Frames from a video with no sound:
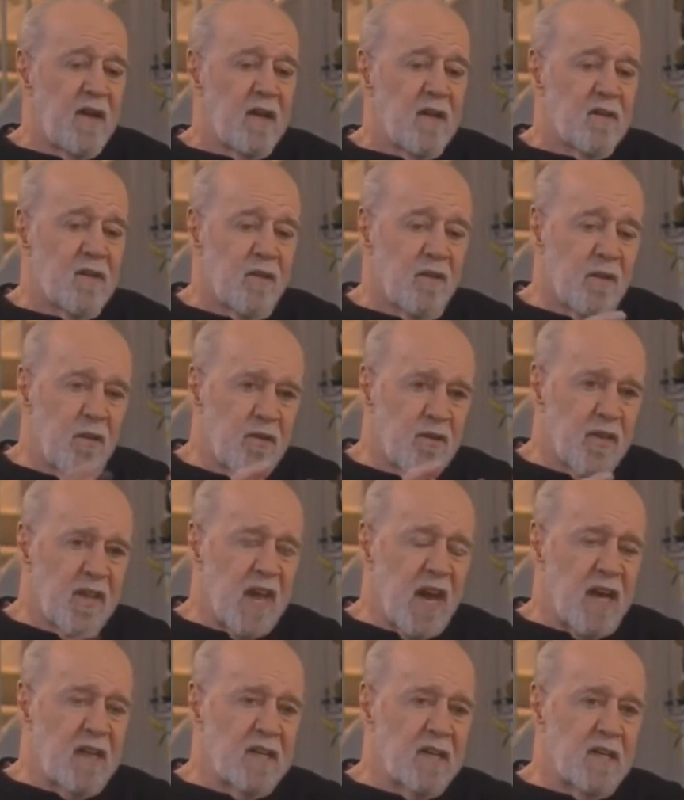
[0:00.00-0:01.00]
So those are the
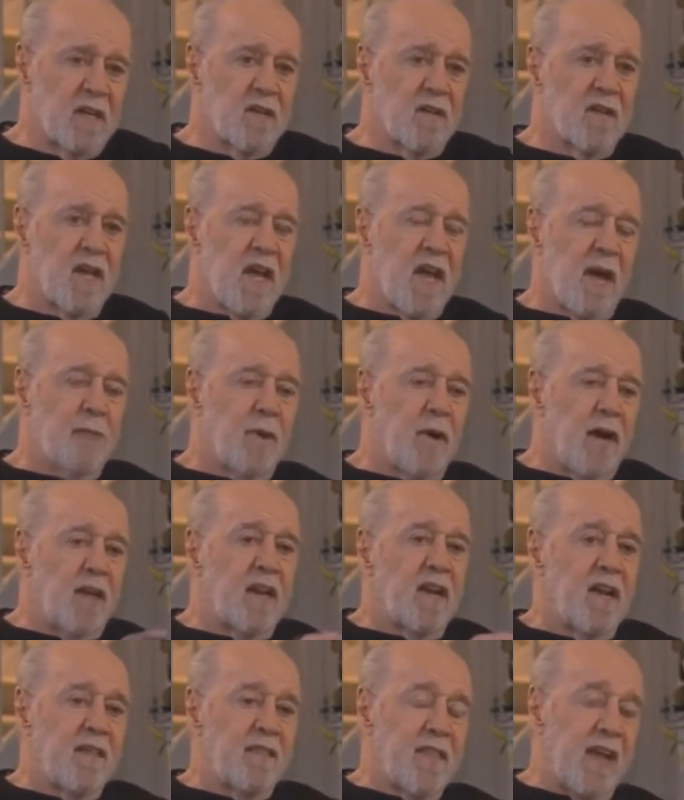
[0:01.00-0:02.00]
ideas.
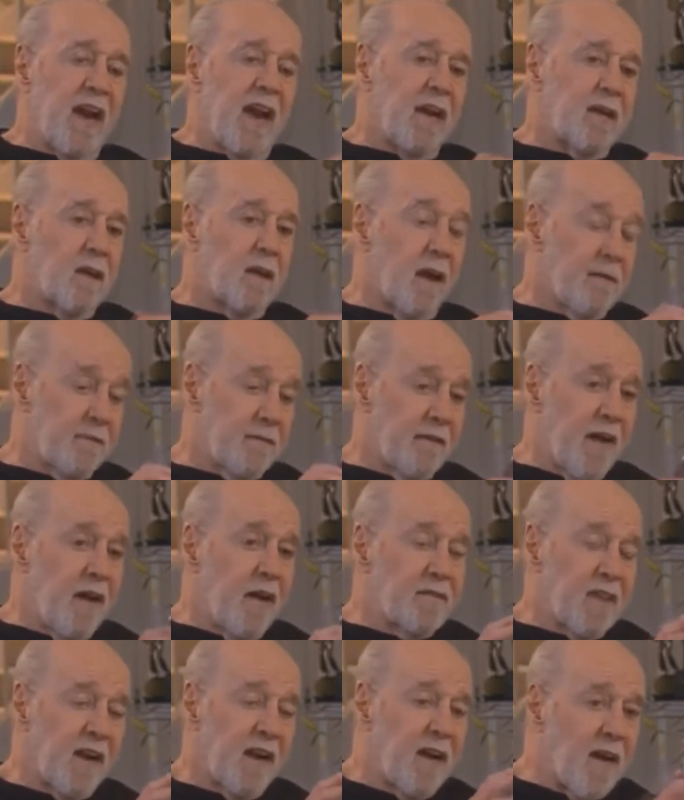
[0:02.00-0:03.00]
But then I, I
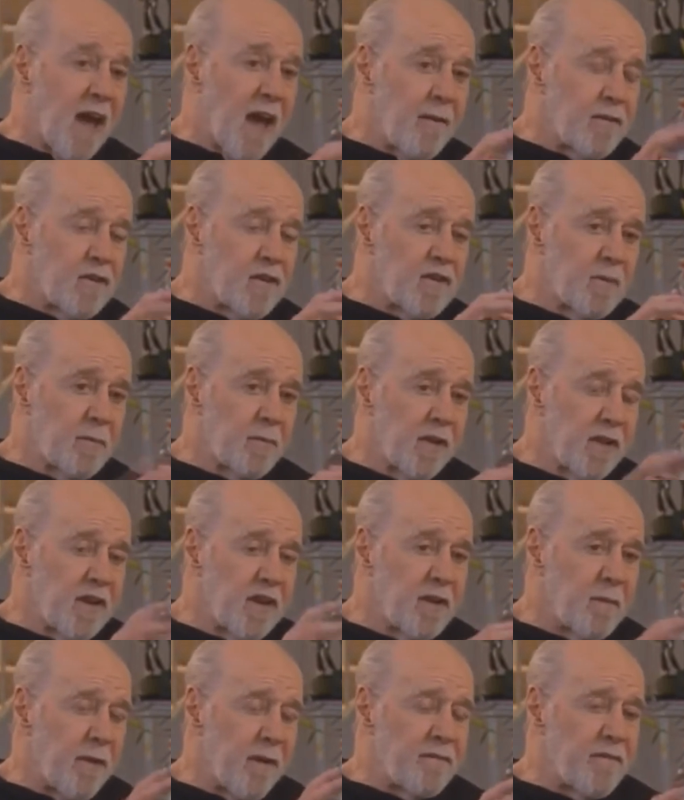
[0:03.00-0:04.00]
found that I have this
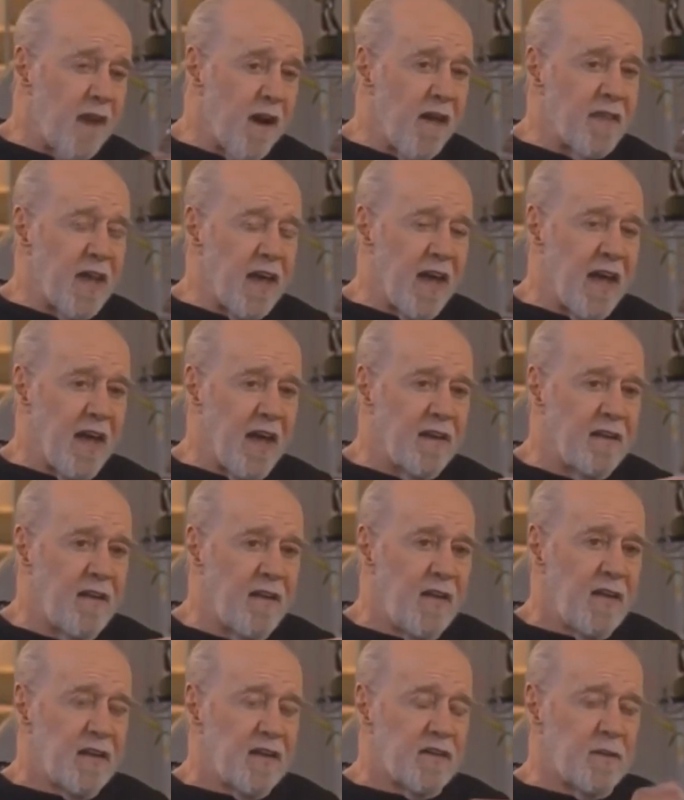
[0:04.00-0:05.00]
ability my father had
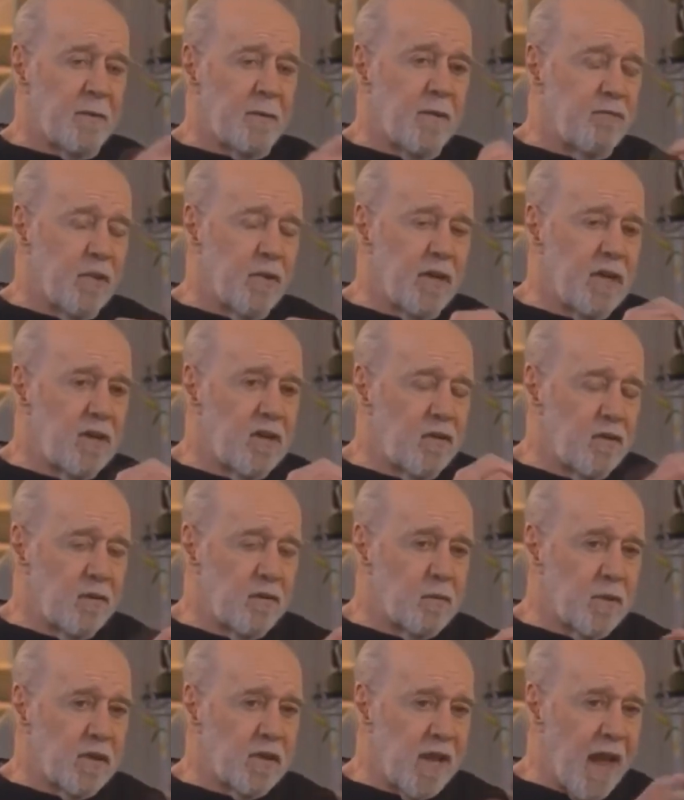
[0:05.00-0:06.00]
to be really good
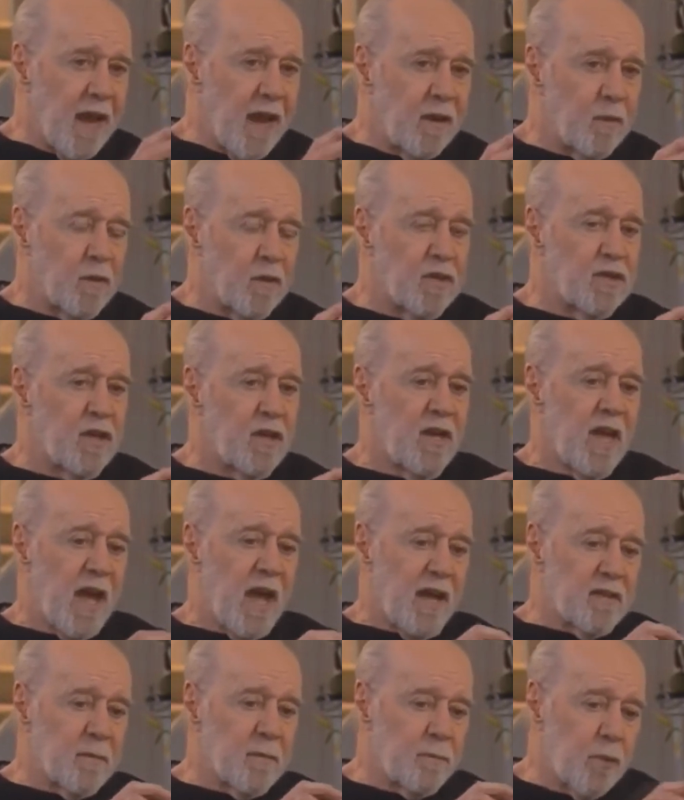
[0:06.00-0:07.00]
with language
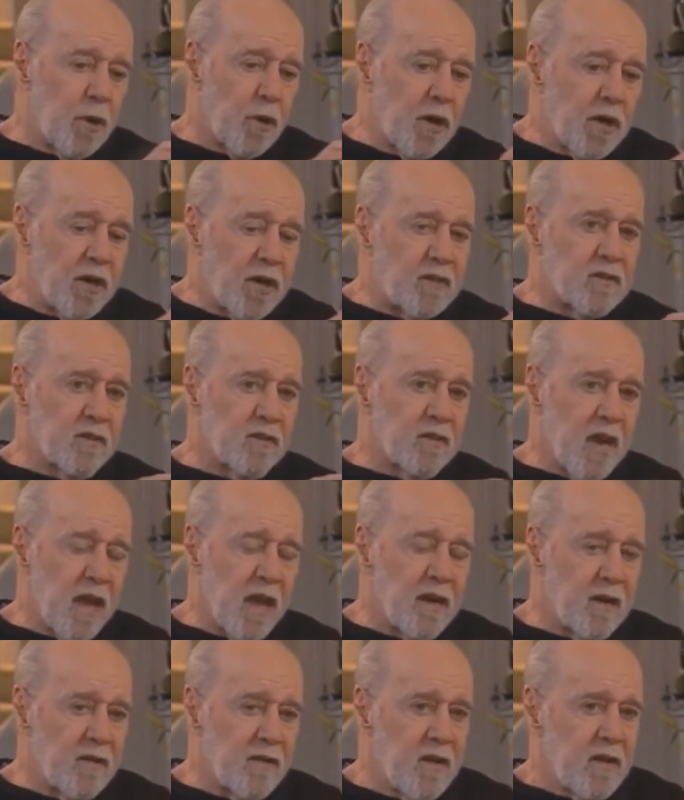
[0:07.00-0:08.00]
and to put it into
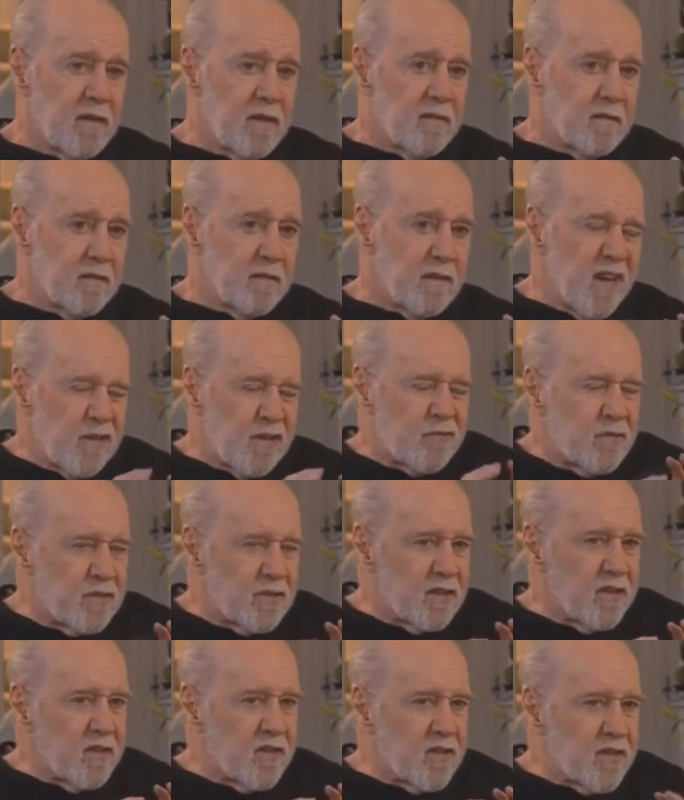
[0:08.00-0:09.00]
kind of
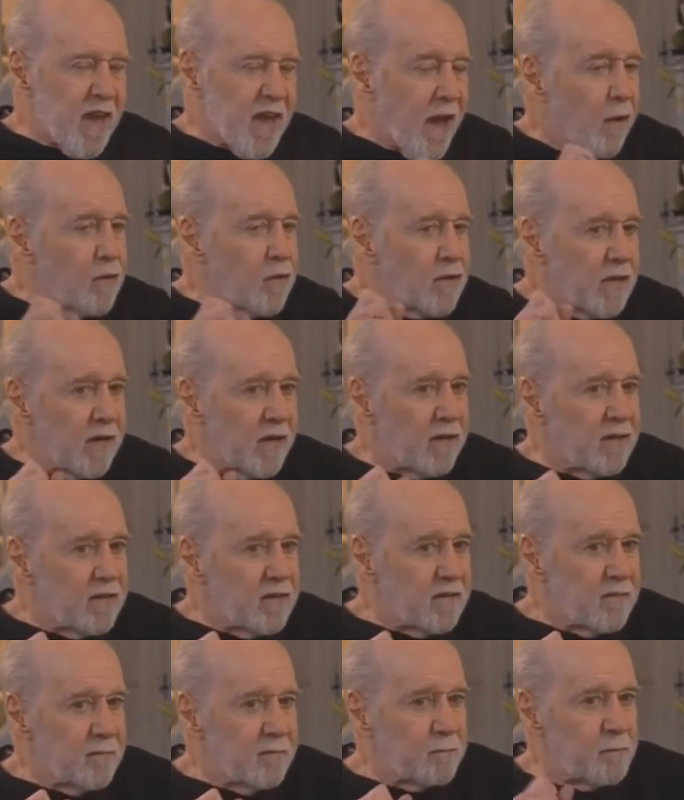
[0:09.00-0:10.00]
interesting sounding
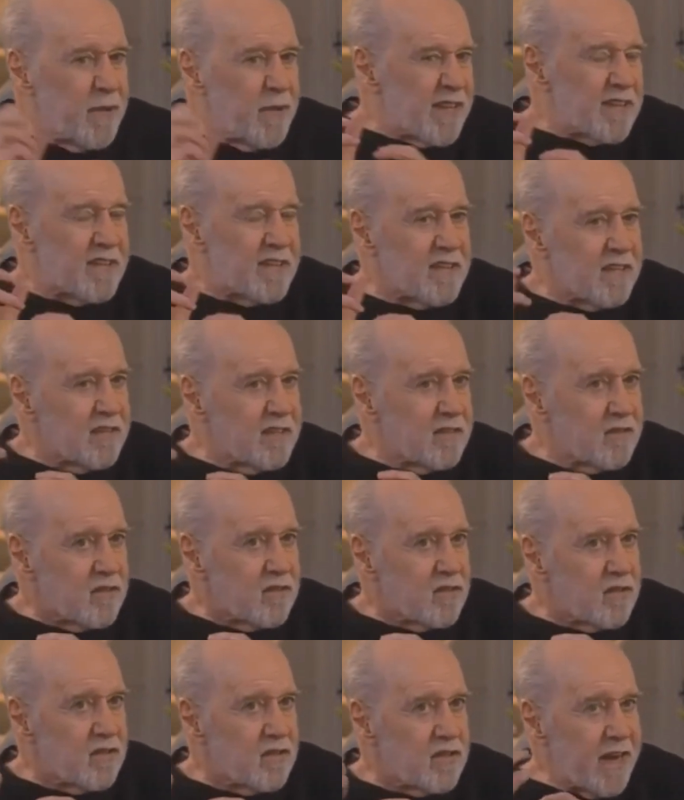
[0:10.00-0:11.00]
bits and
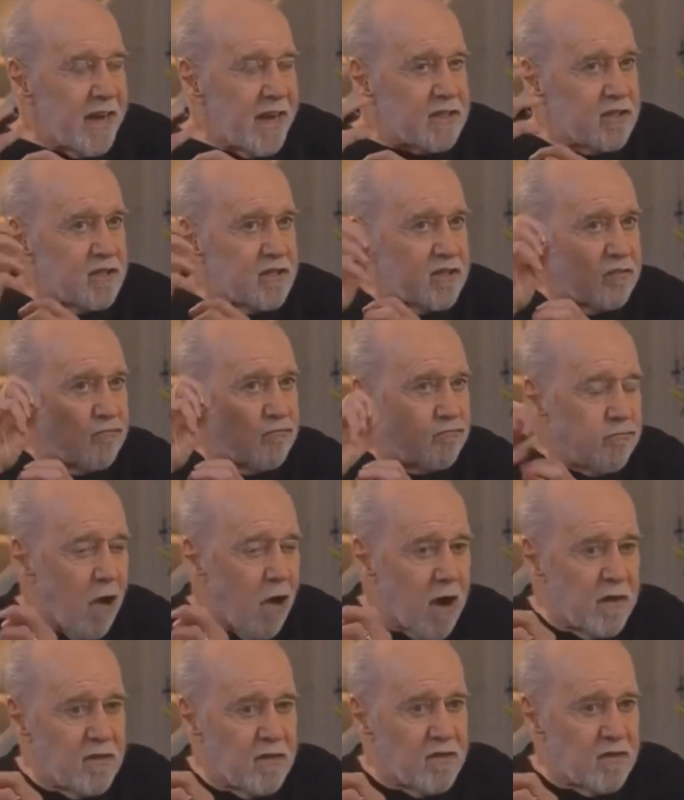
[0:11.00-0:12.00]
snatches and
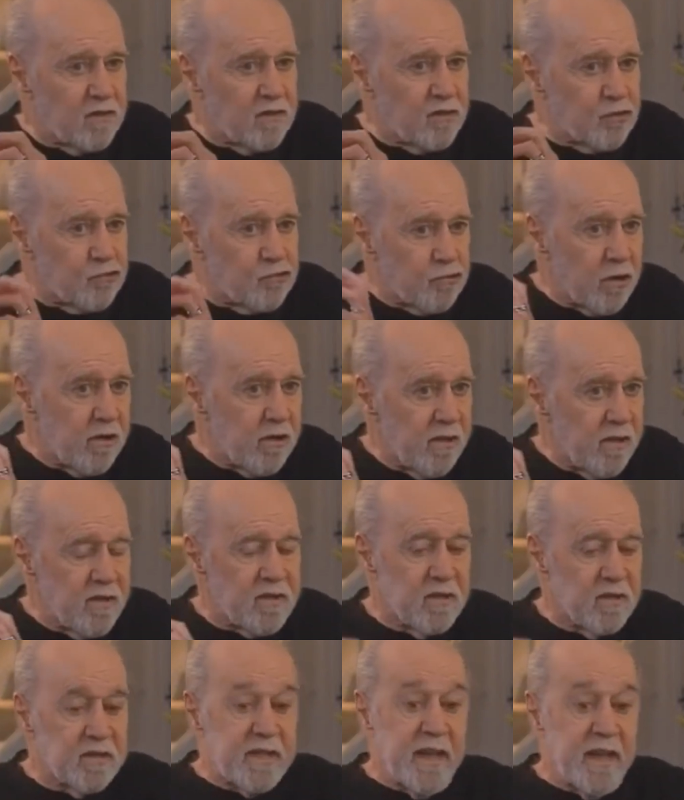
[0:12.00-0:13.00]
runs and trills
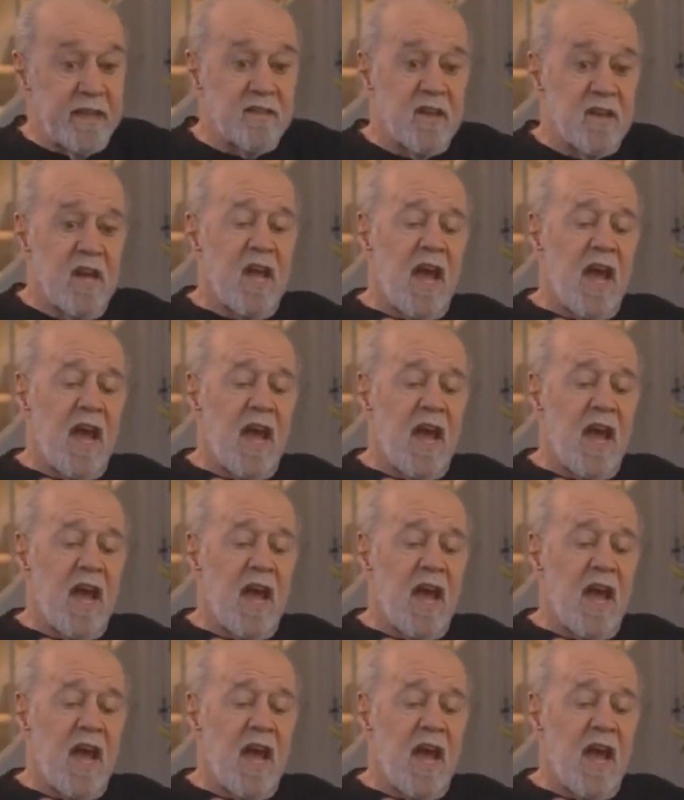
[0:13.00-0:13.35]
and things.